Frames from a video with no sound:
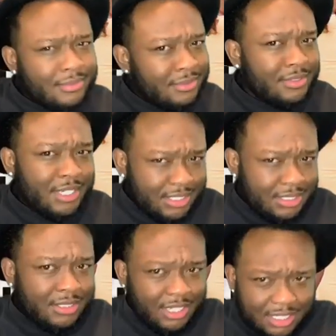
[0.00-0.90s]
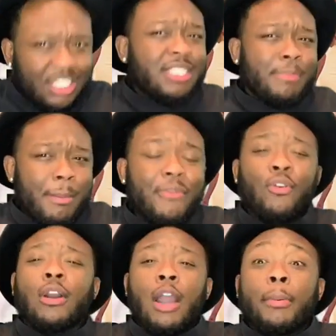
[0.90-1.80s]
Just maybe for
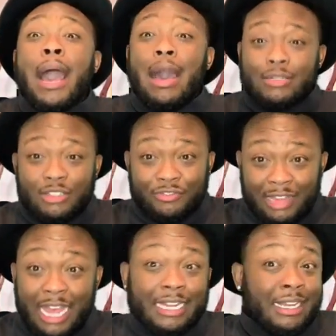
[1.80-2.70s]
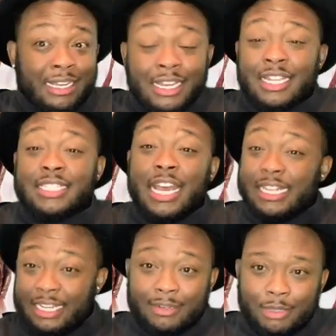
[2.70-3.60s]
a couple hours to fly to
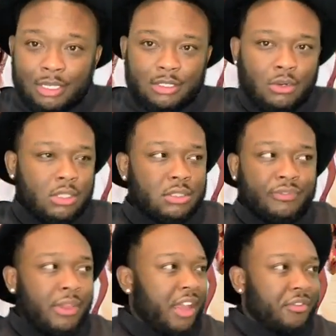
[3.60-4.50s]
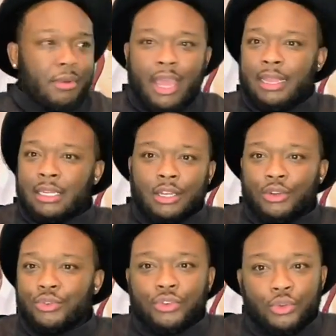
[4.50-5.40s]
Atlanta, because of course the flight from Atlanta to
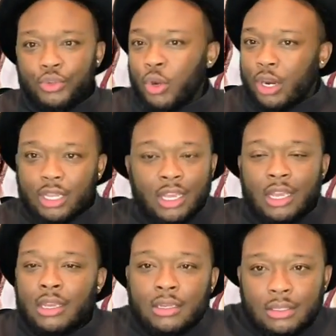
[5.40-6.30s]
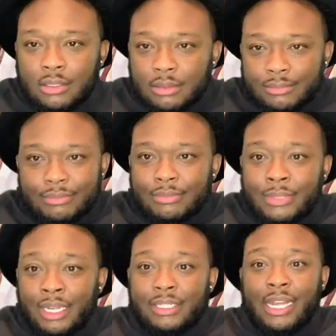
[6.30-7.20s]
New York,
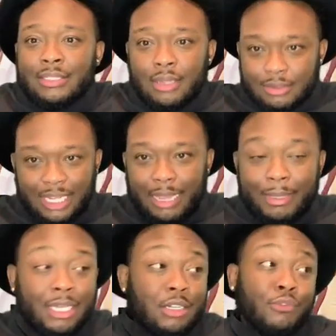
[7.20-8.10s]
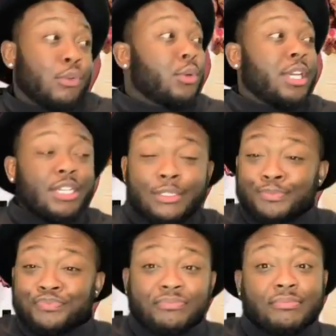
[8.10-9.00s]
that's no time. He could have flew here
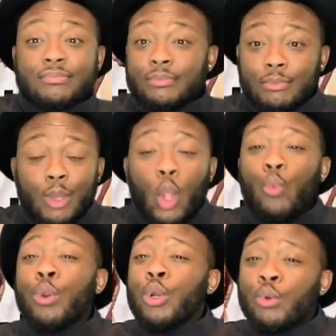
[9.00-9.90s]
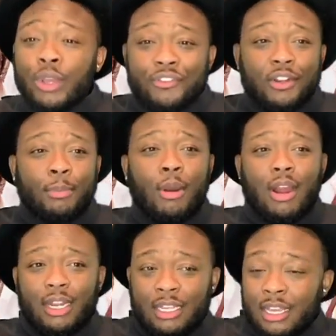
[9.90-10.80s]
real quick for the
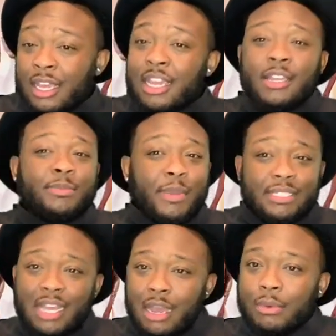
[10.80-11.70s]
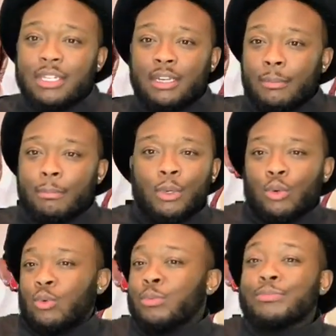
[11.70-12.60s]
party, spent time with them,
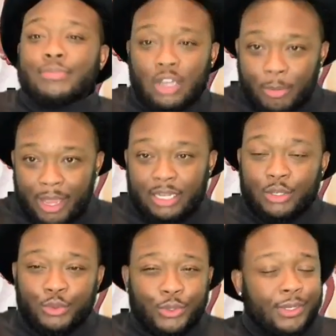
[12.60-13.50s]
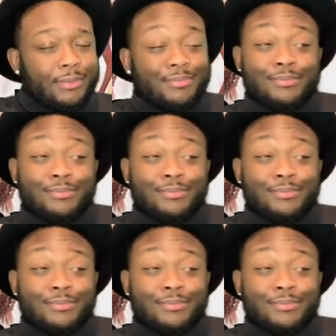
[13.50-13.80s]
boom, go back to New York.